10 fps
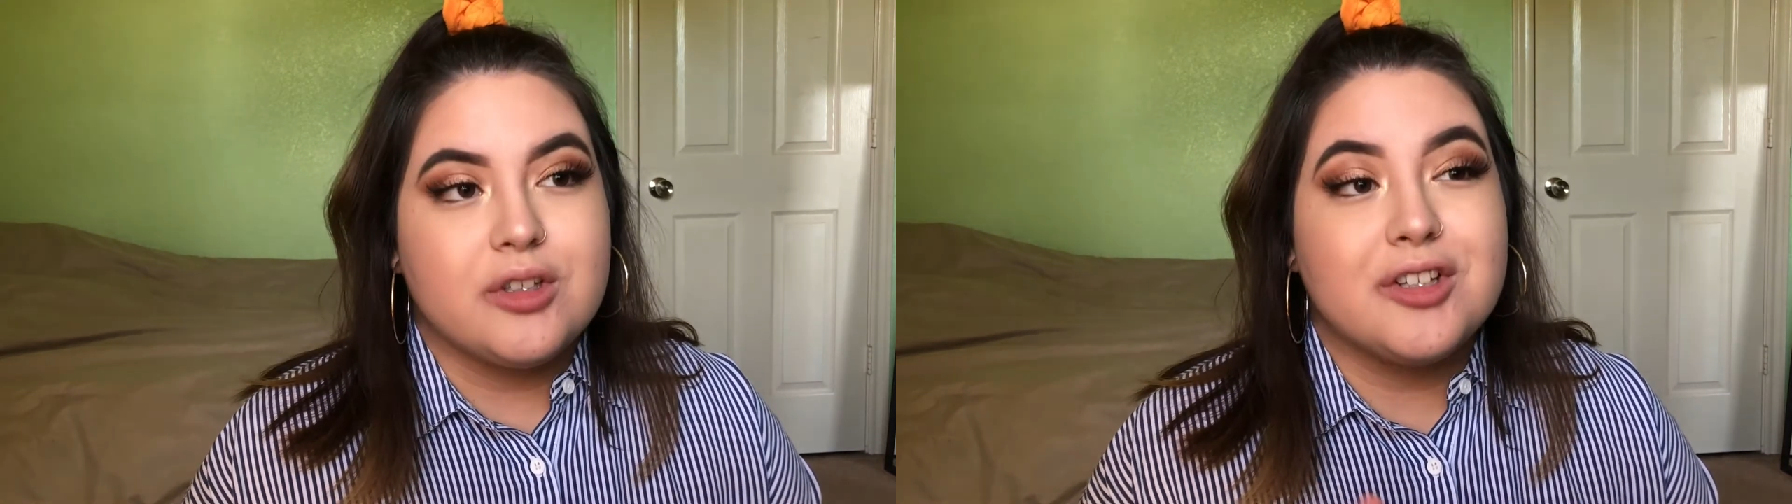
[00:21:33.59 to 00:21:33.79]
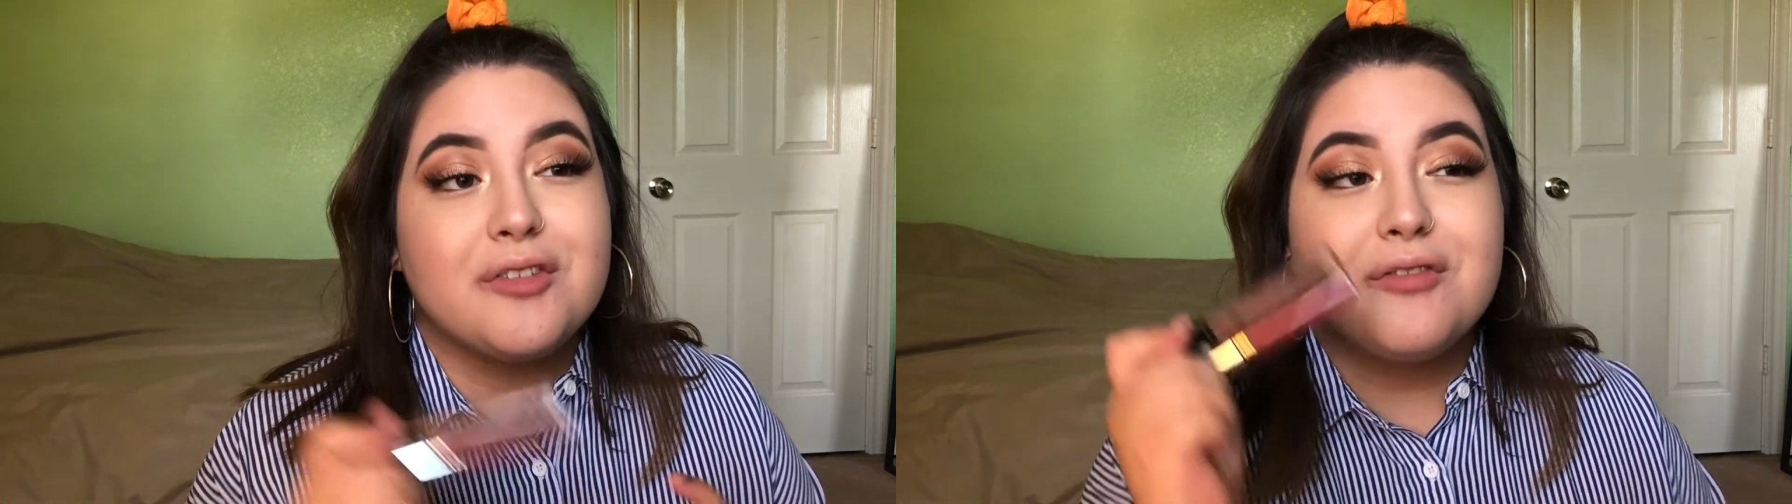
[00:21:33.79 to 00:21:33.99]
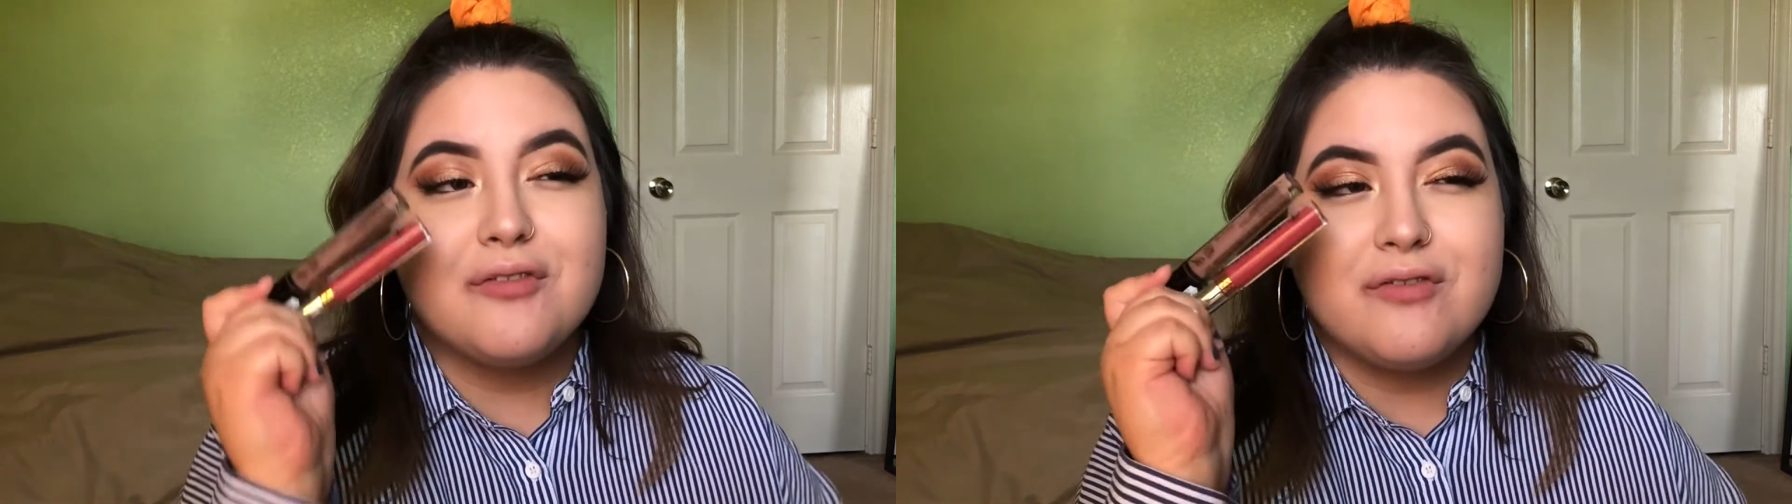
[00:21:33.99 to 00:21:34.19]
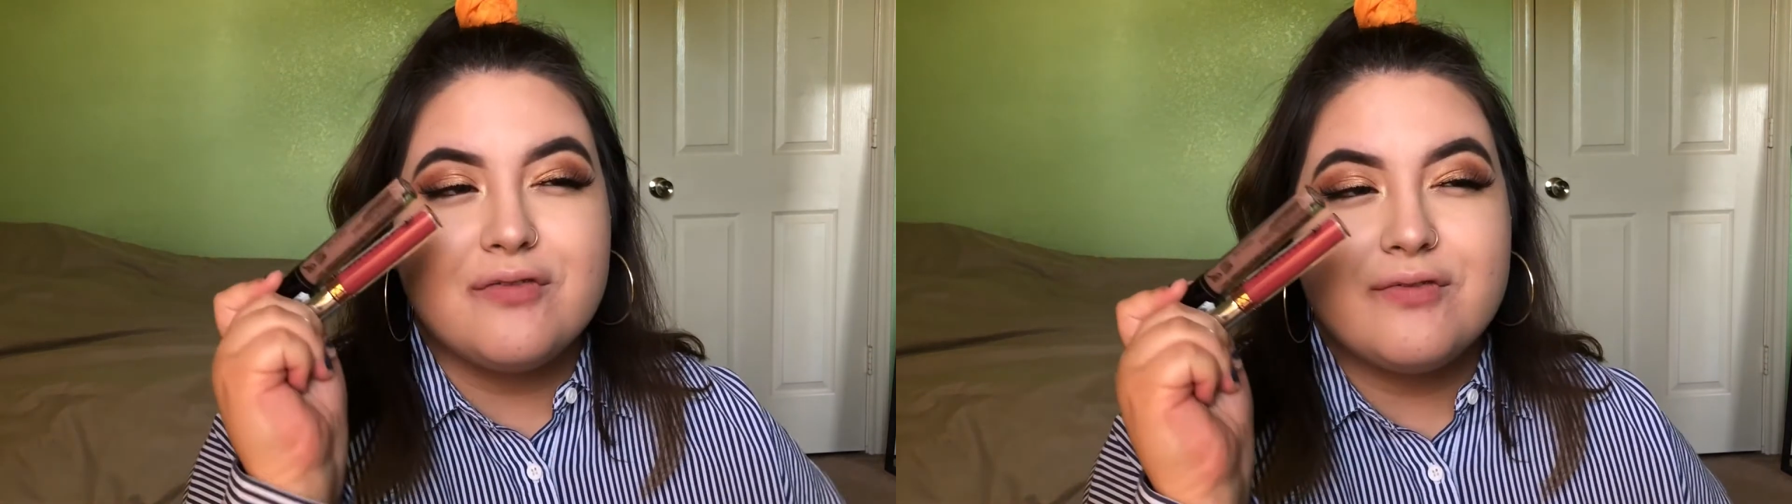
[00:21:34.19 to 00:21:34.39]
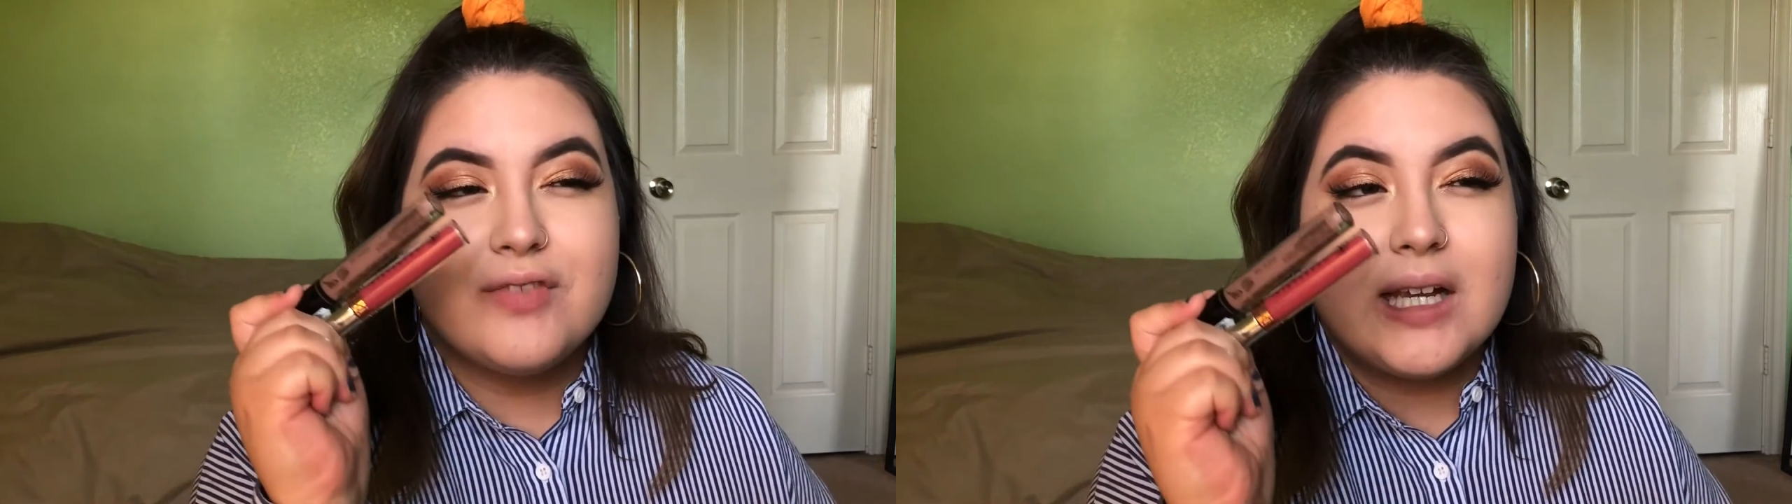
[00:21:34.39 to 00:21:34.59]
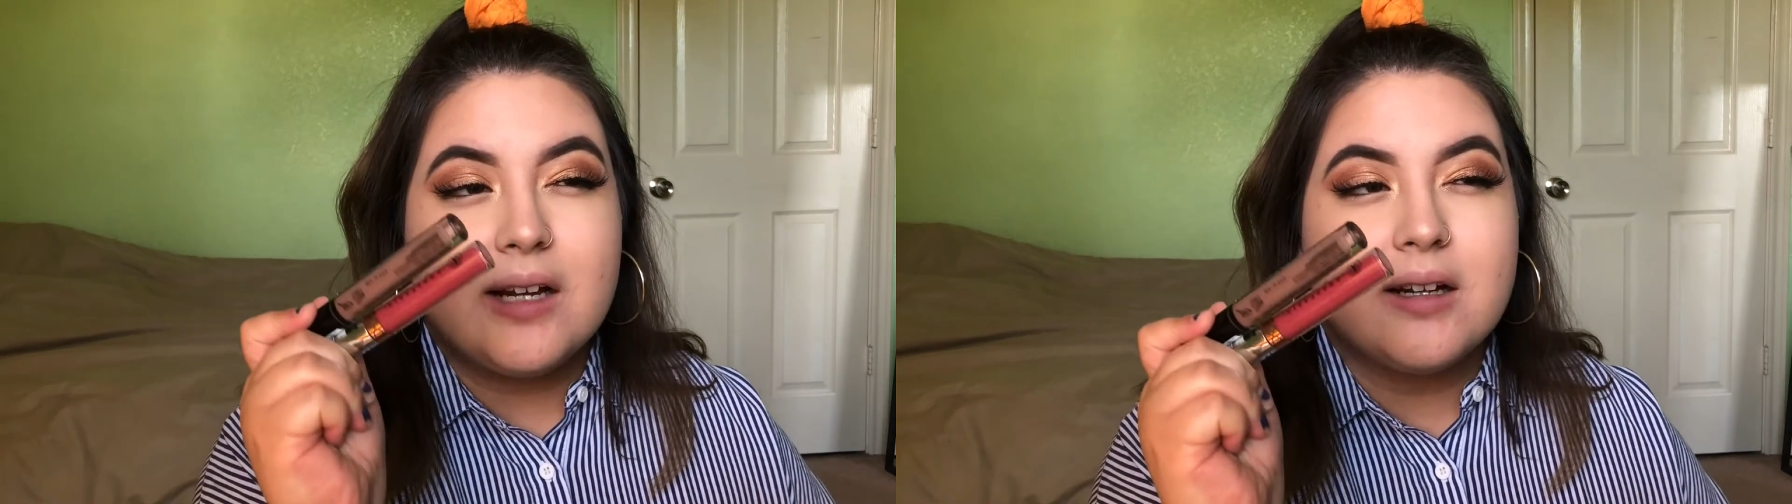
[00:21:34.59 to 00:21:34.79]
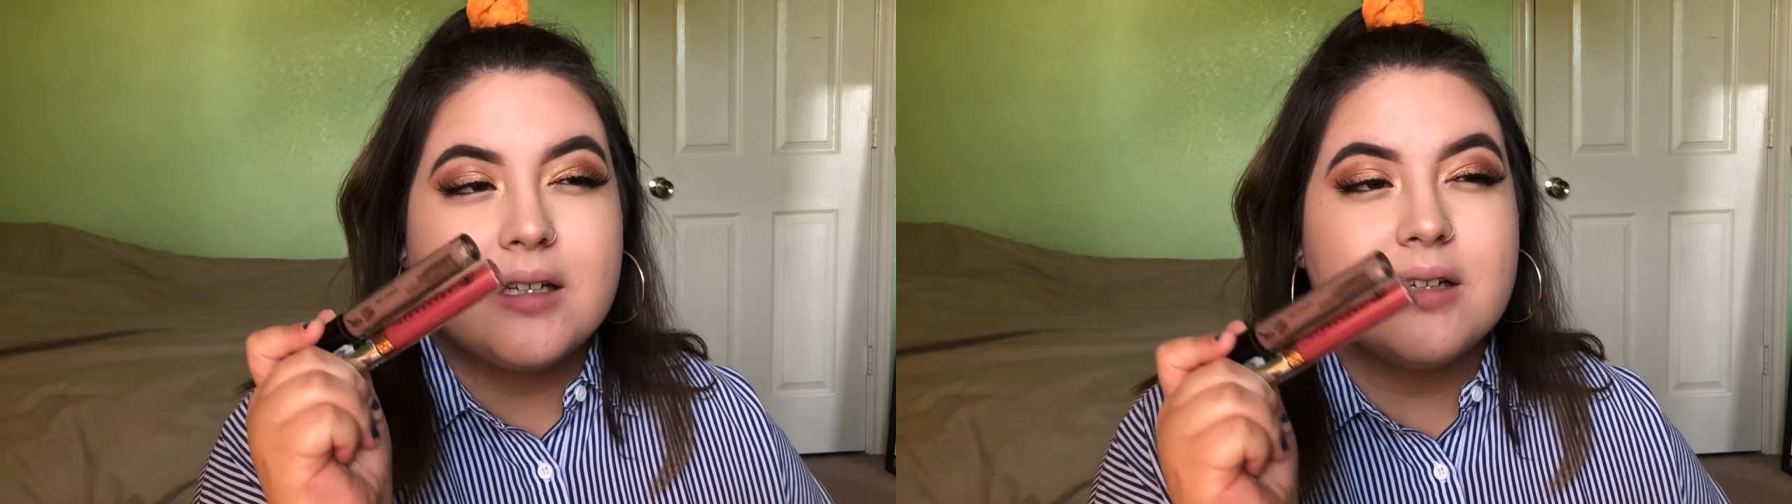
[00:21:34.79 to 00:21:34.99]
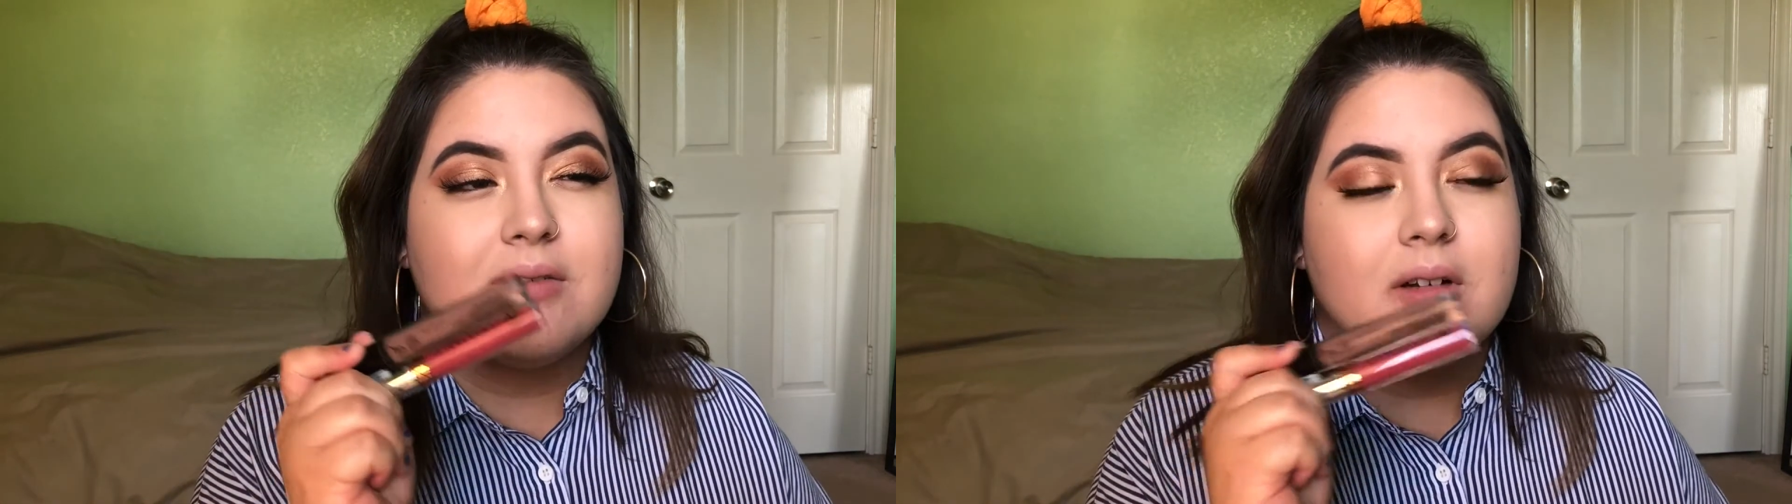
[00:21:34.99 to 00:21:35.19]
These are very
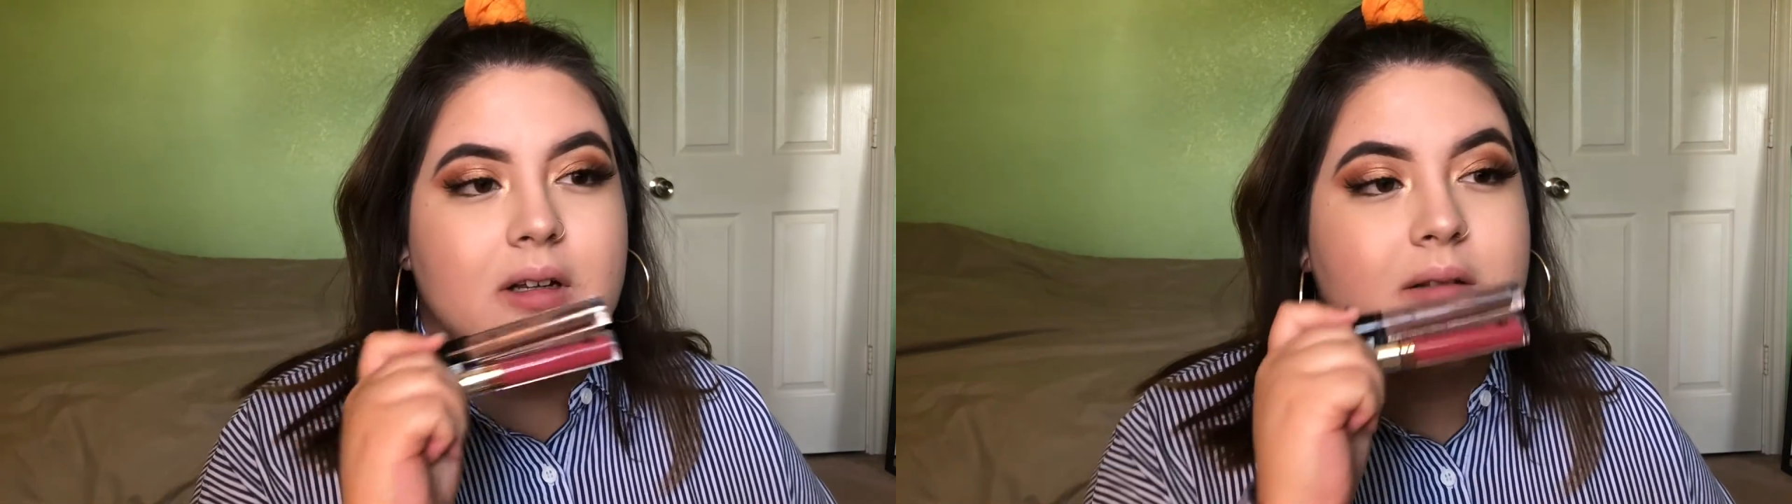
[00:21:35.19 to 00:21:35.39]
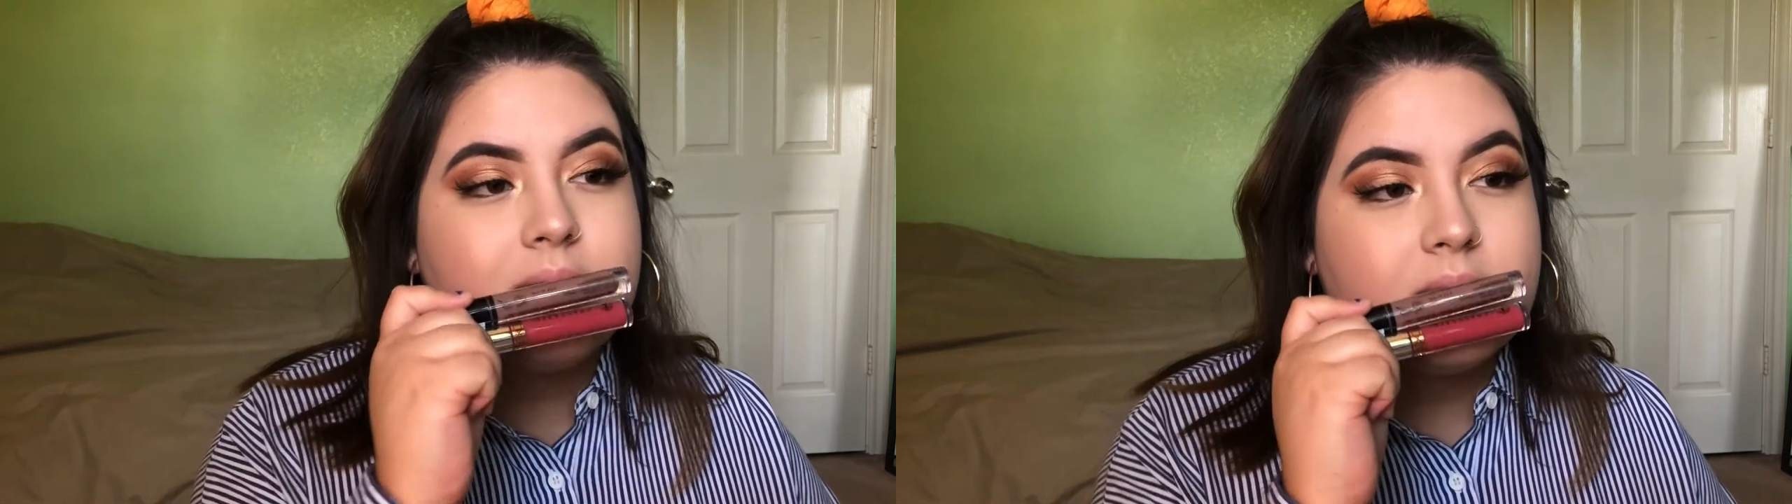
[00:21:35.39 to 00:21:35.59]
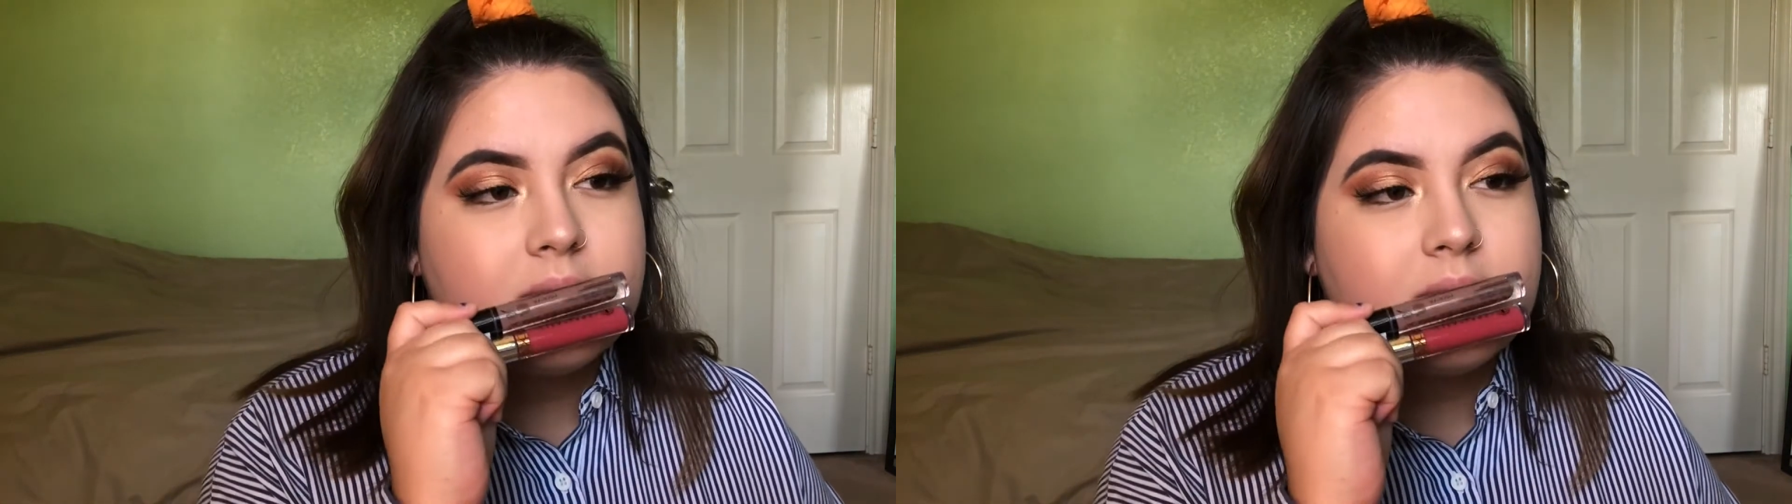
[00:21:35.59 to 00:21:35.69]
different.